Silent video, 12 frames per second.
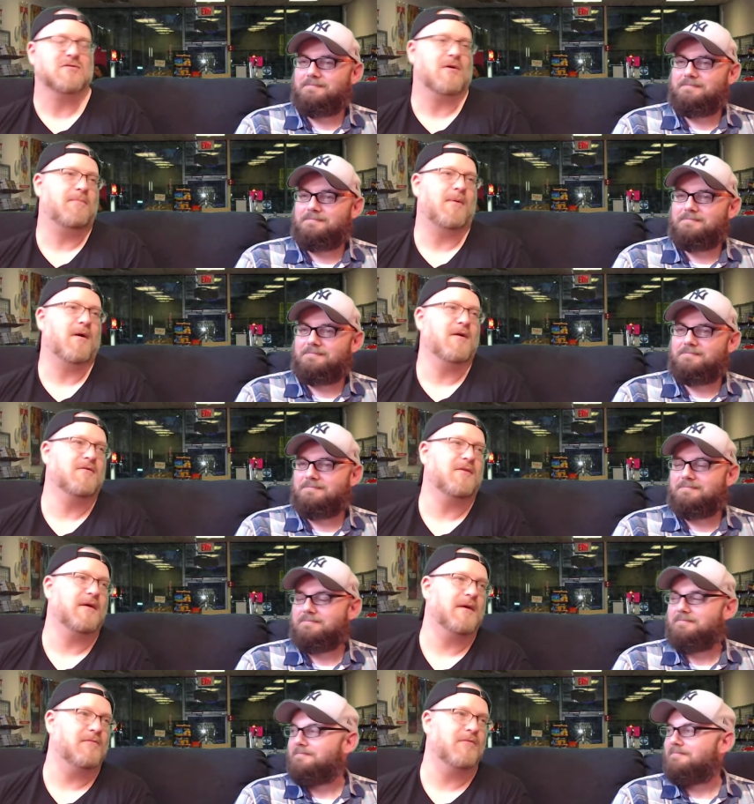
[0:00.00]
Speaker 1: all part of
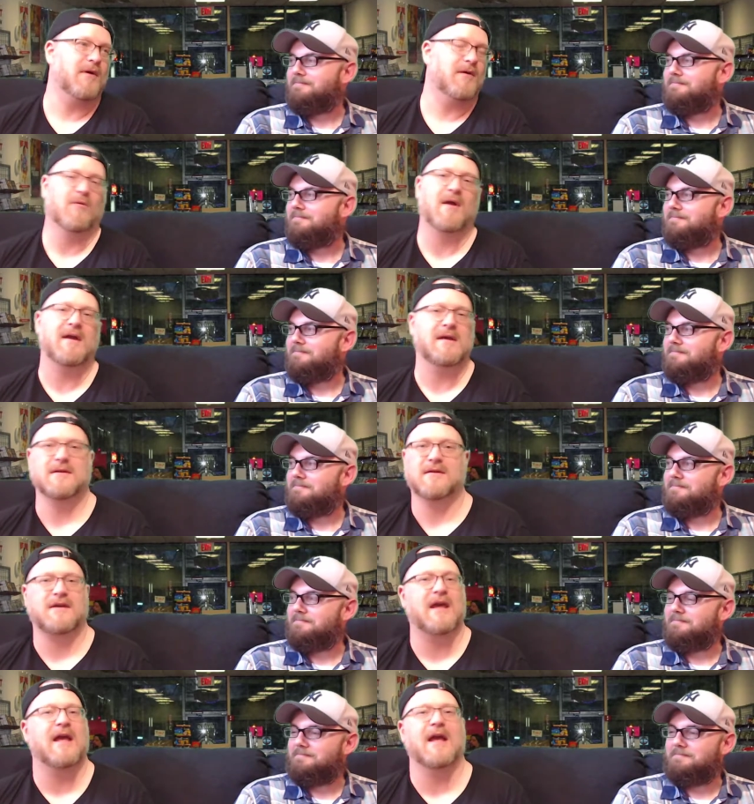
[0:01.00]
the the great
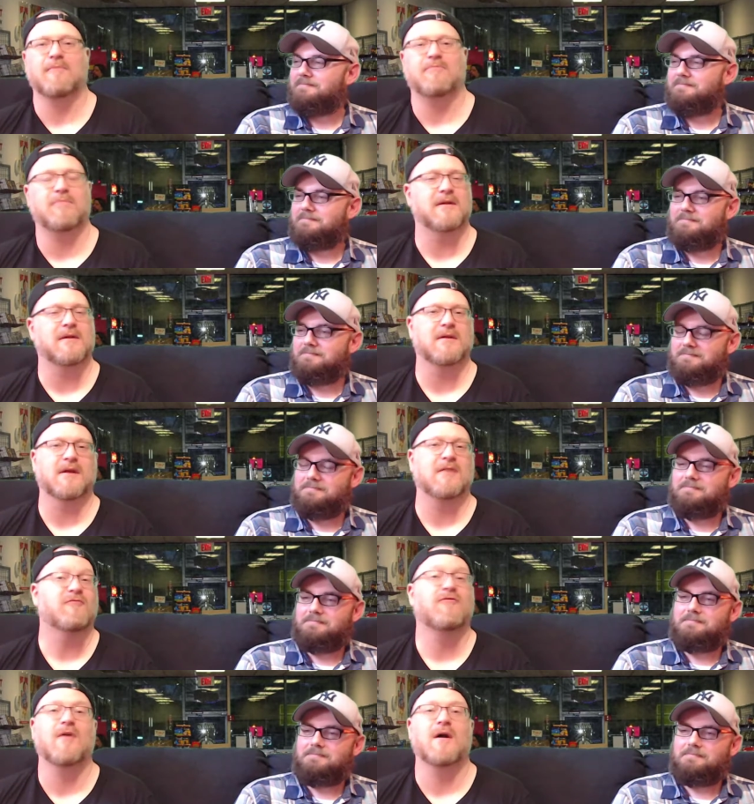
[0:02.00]
camp and, and
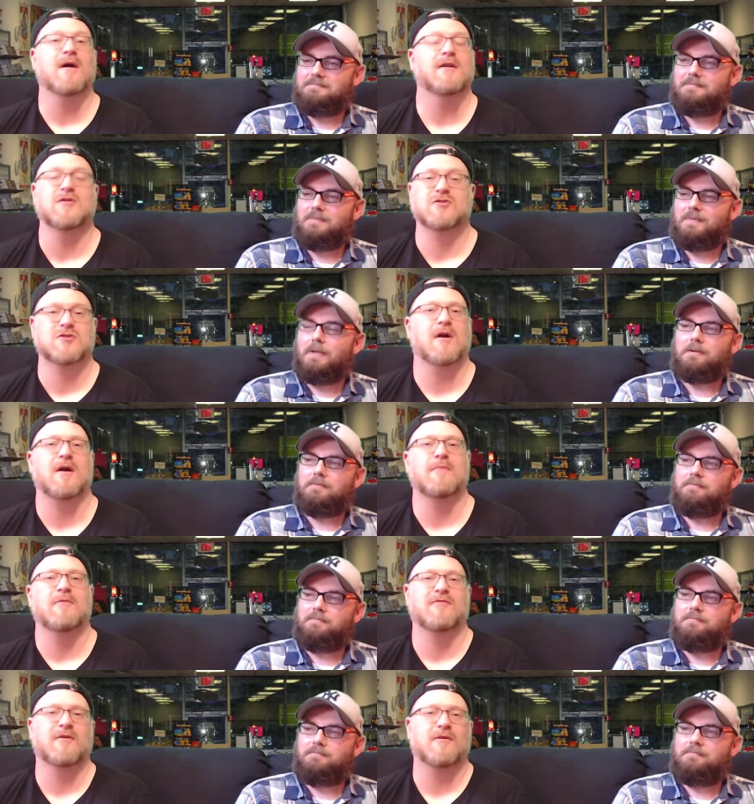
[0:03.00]
fun and charm
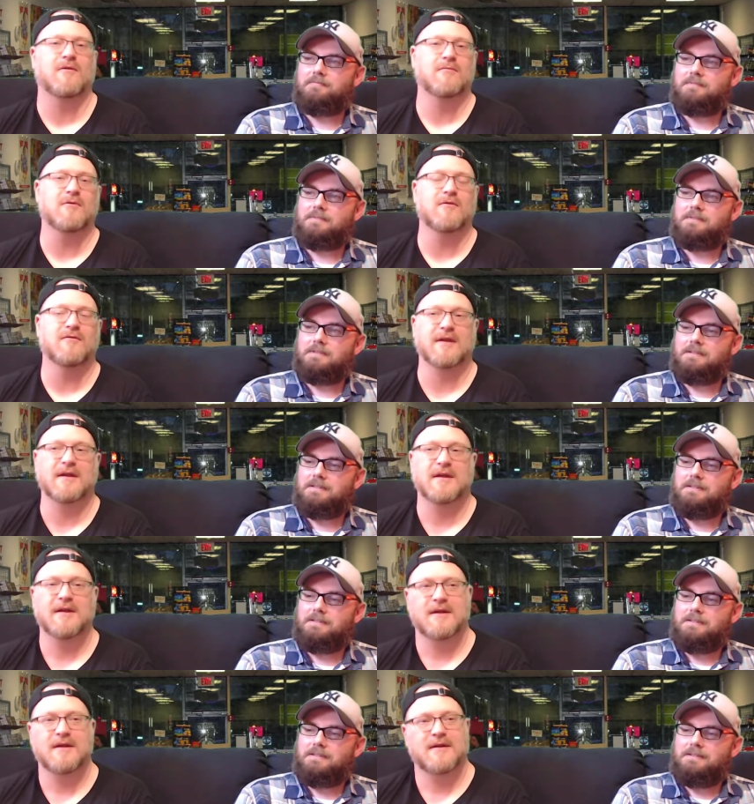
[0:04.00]
yeah. of the whole movie.
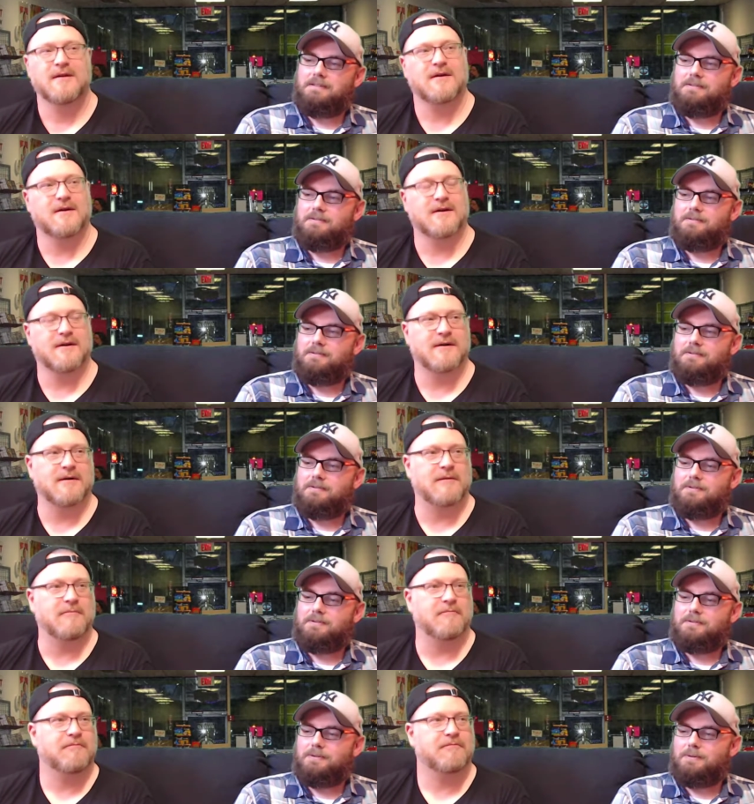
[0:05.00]
Um,
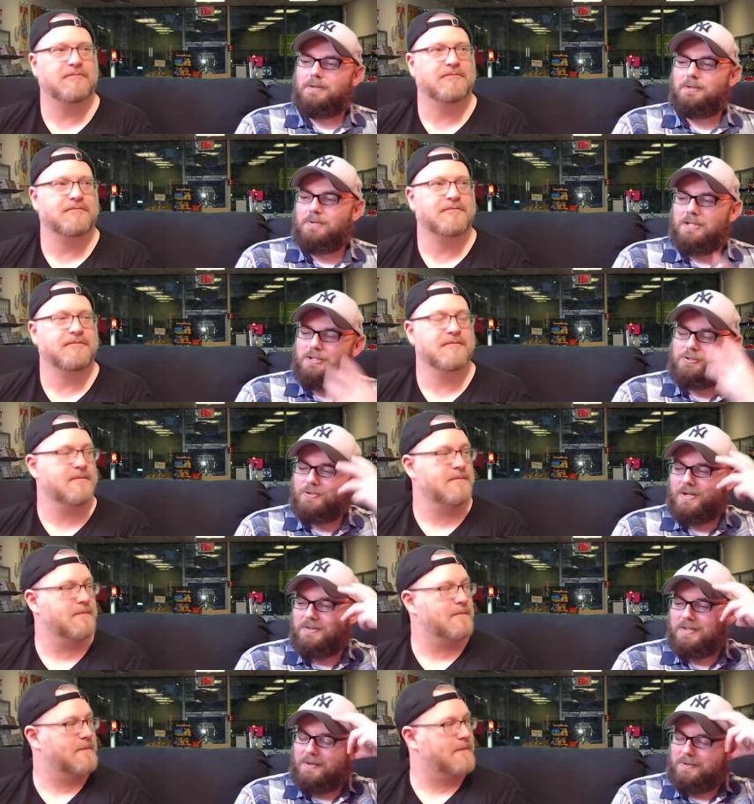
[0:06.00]
Speaker 2: like when he shot
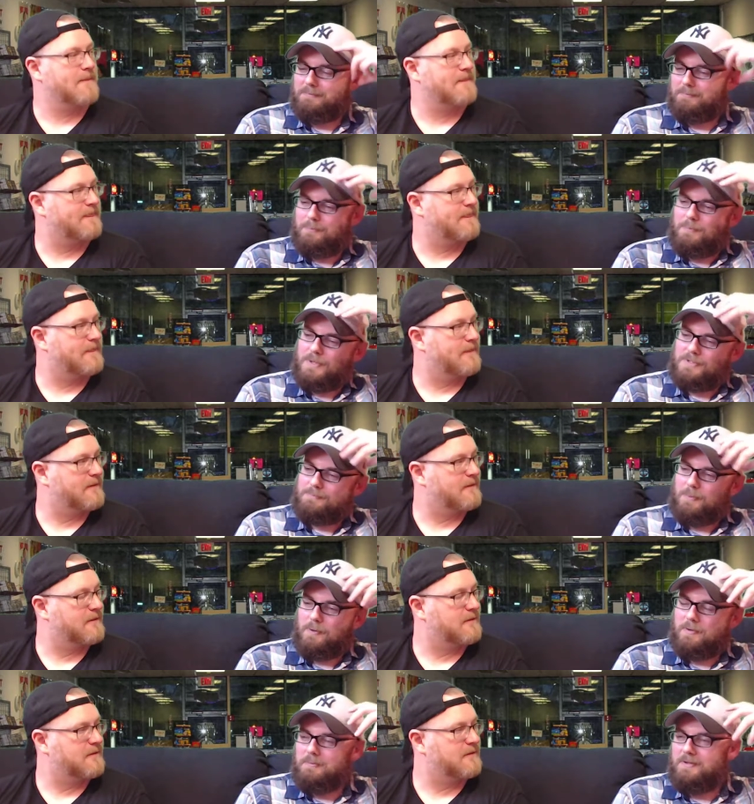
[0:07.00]
that like big
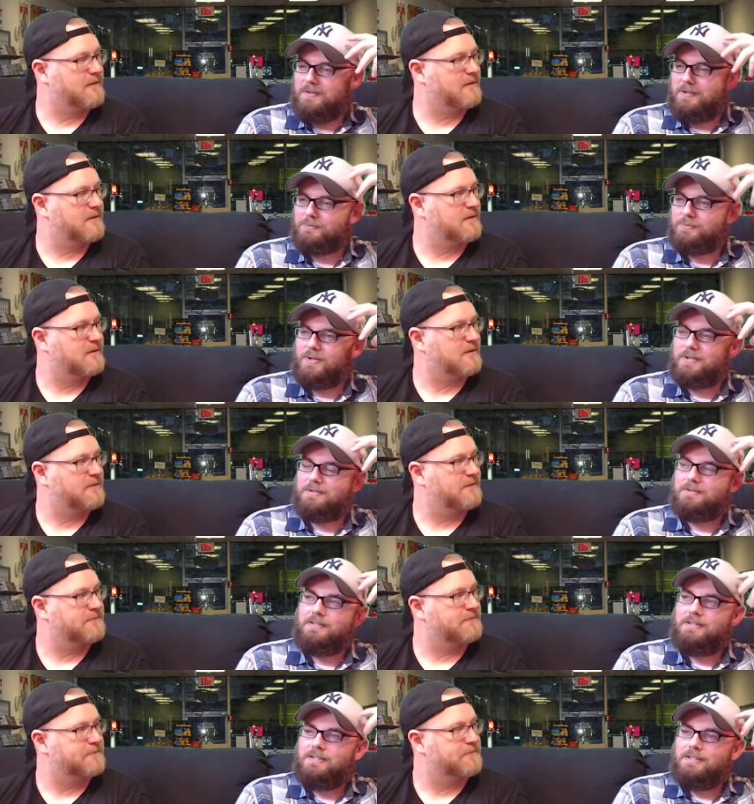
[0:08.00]
spurt. I mean, this was like
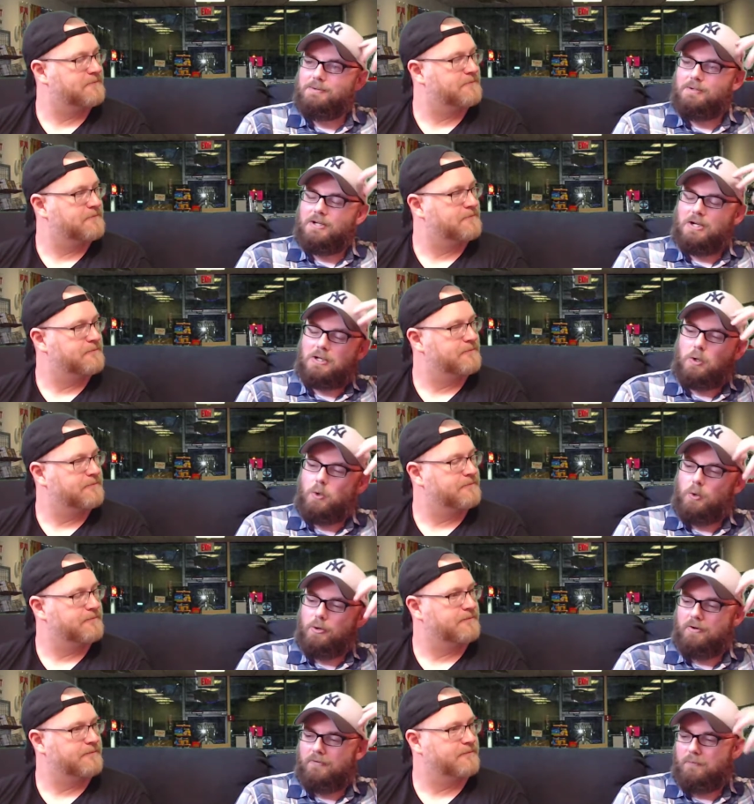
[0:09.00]
a
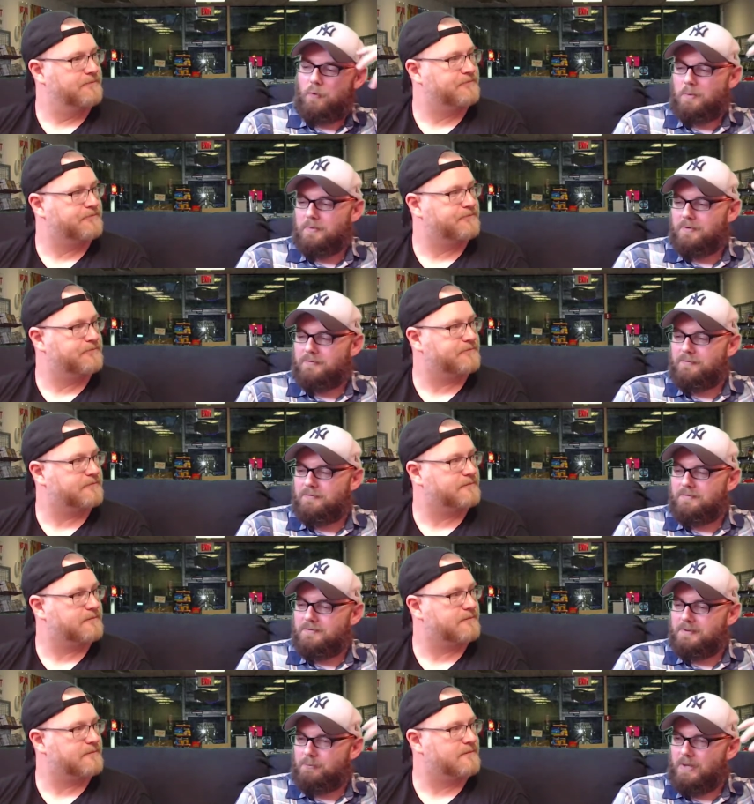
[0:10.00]
clear form of,
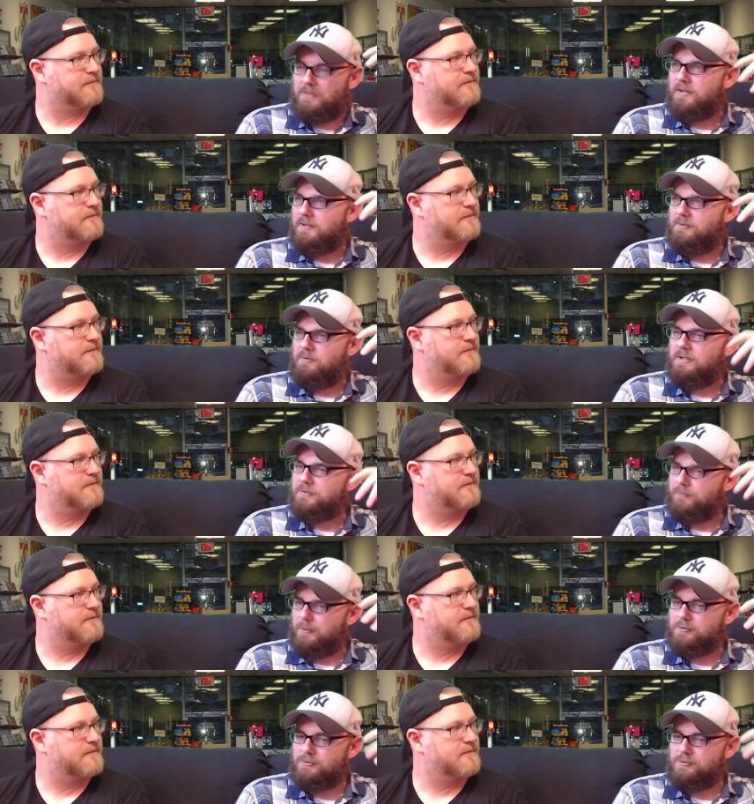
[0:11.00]
like, I think during his first